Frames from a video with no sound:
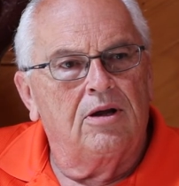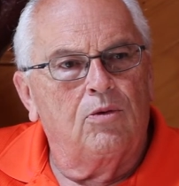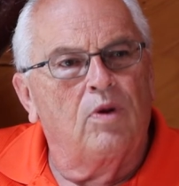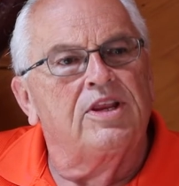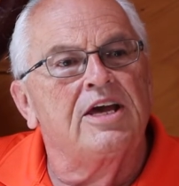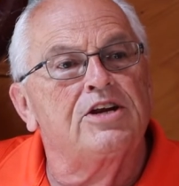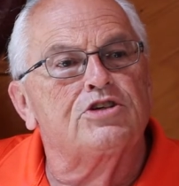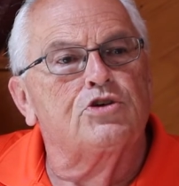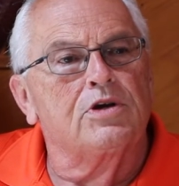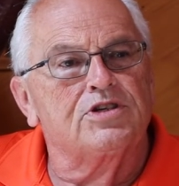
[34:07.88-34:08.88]
what the
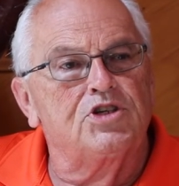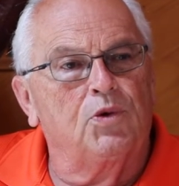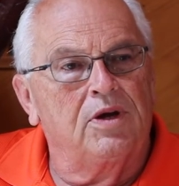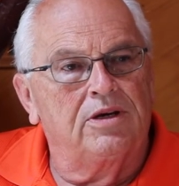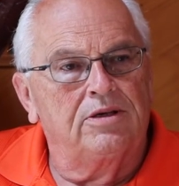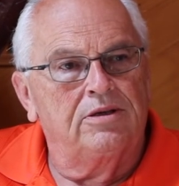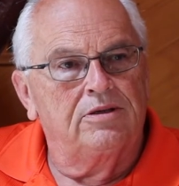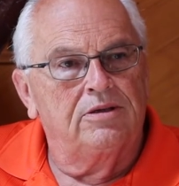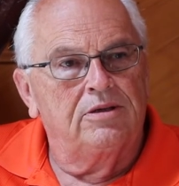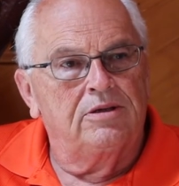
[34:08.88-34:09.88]
industry is doing
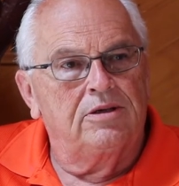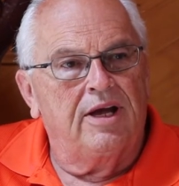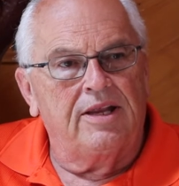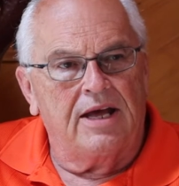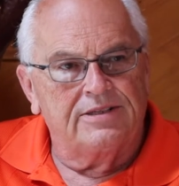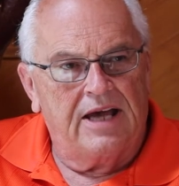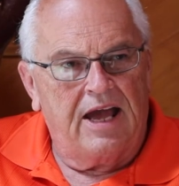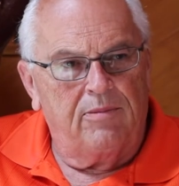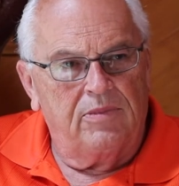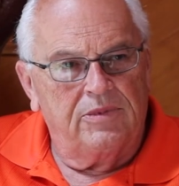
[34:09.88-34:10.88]
at that
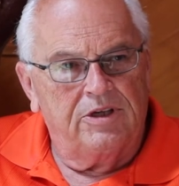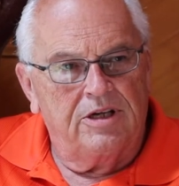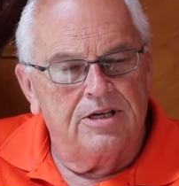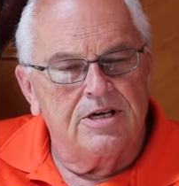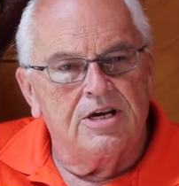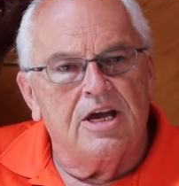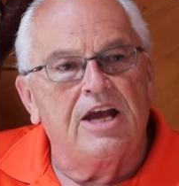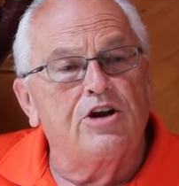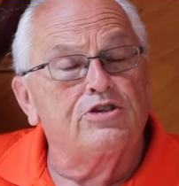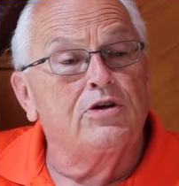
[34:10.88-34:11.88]
time.
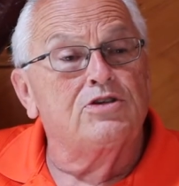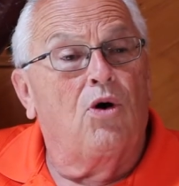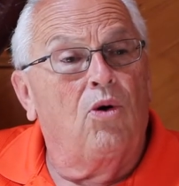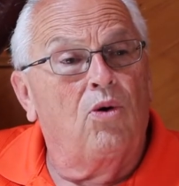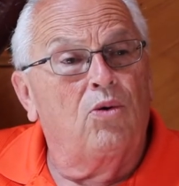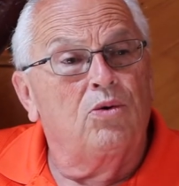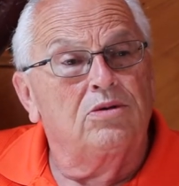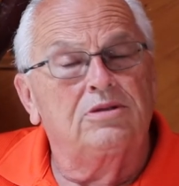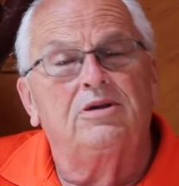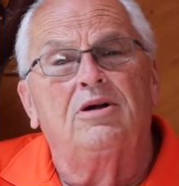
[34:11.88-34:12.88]
Industry as a whole
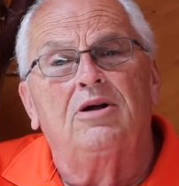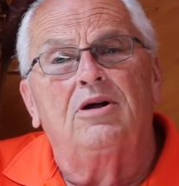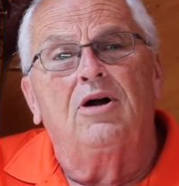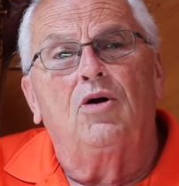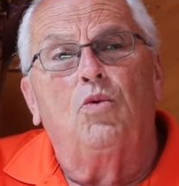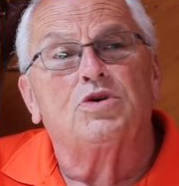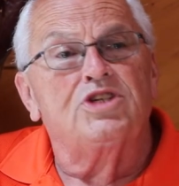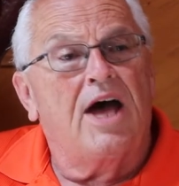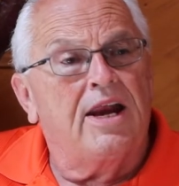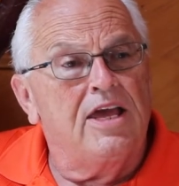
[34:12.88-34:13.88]
was
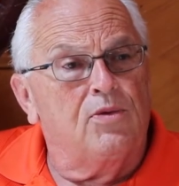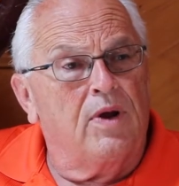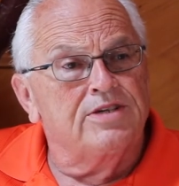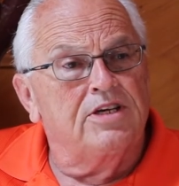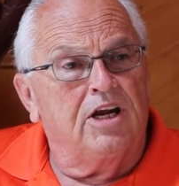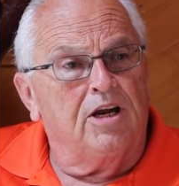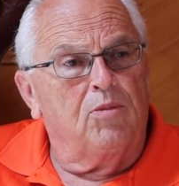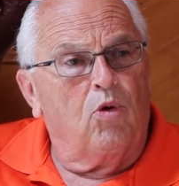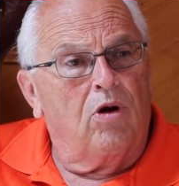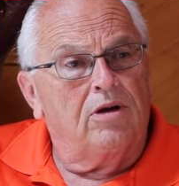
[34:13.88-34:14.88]
not heat racing
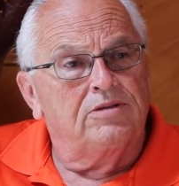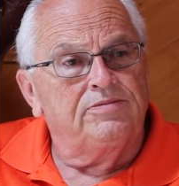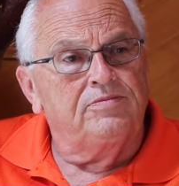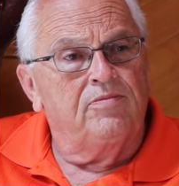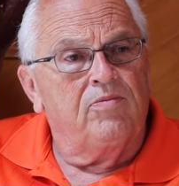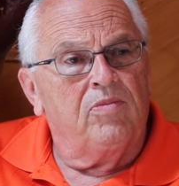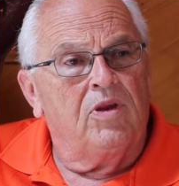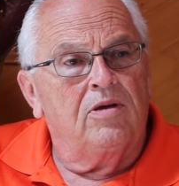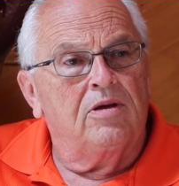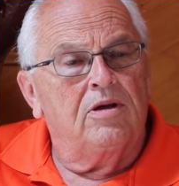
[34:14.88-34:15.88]
anymore.
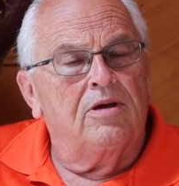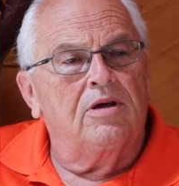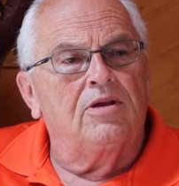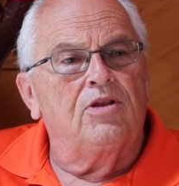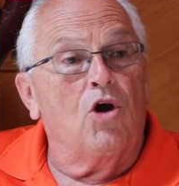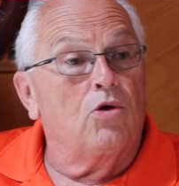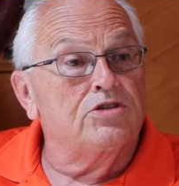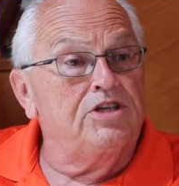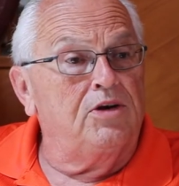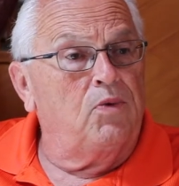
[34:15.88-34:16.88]
The
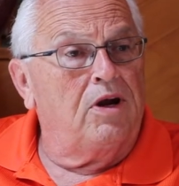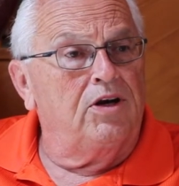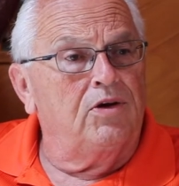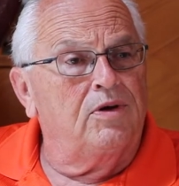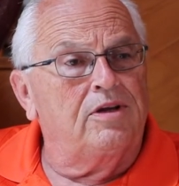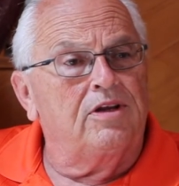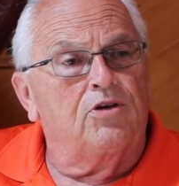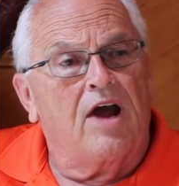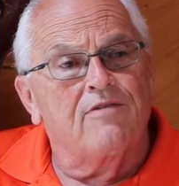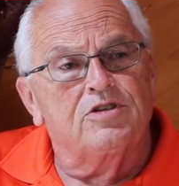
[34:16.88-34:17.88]
owners didn't want to do it, the
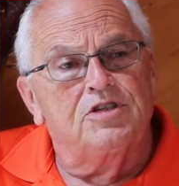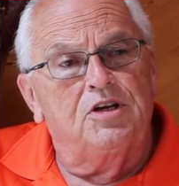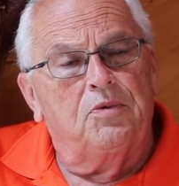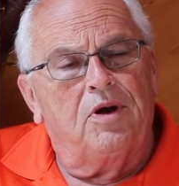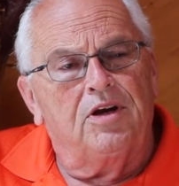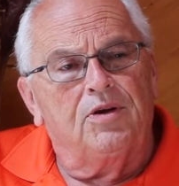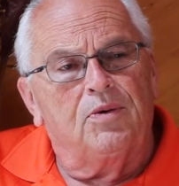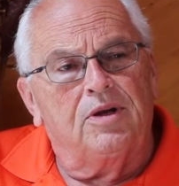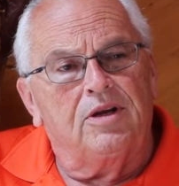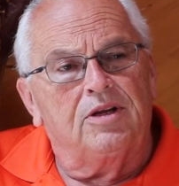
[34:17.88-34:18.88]
drivers didn't want to
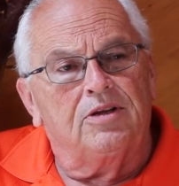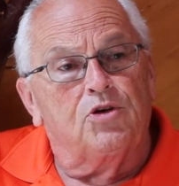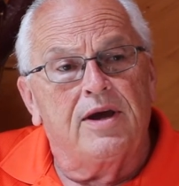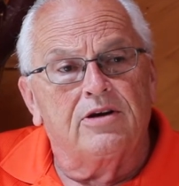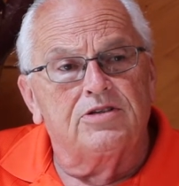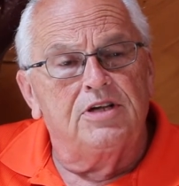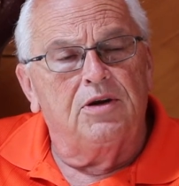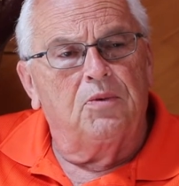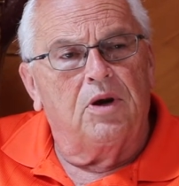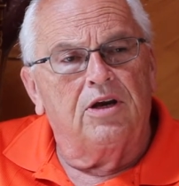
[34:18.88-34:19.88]
do it, the trainers
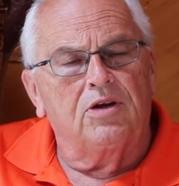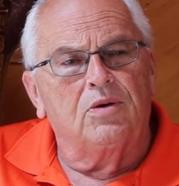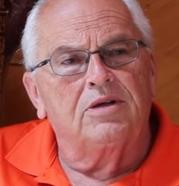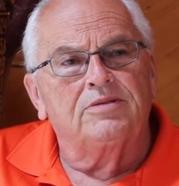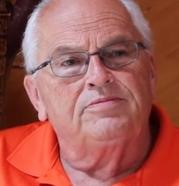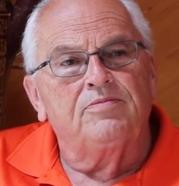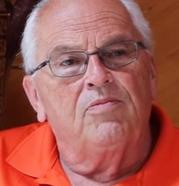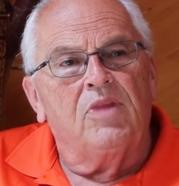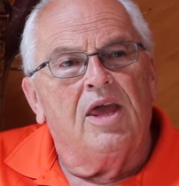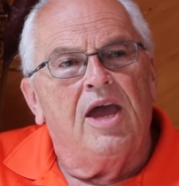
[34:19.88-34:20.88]
didn't want to do it,
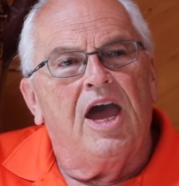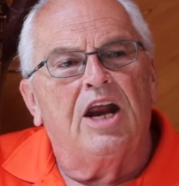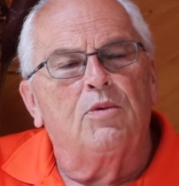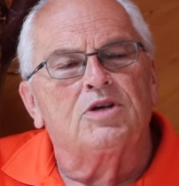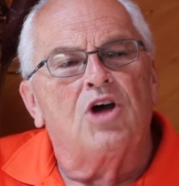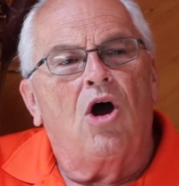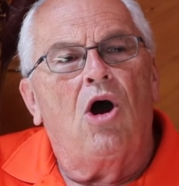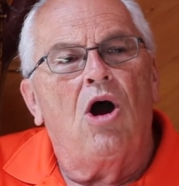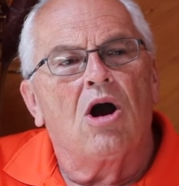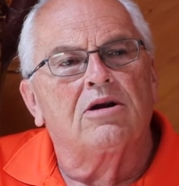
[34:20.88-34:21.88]
and it was
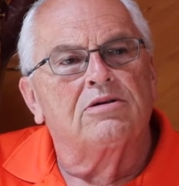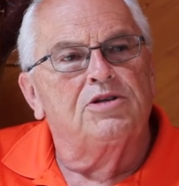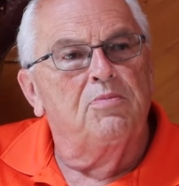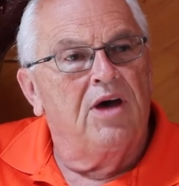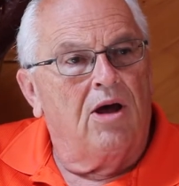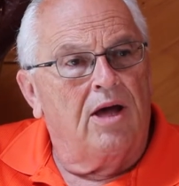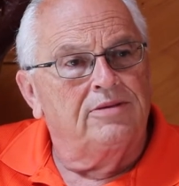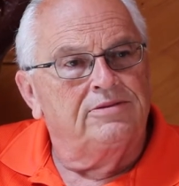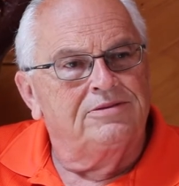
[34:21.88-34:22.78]
harder to bet on.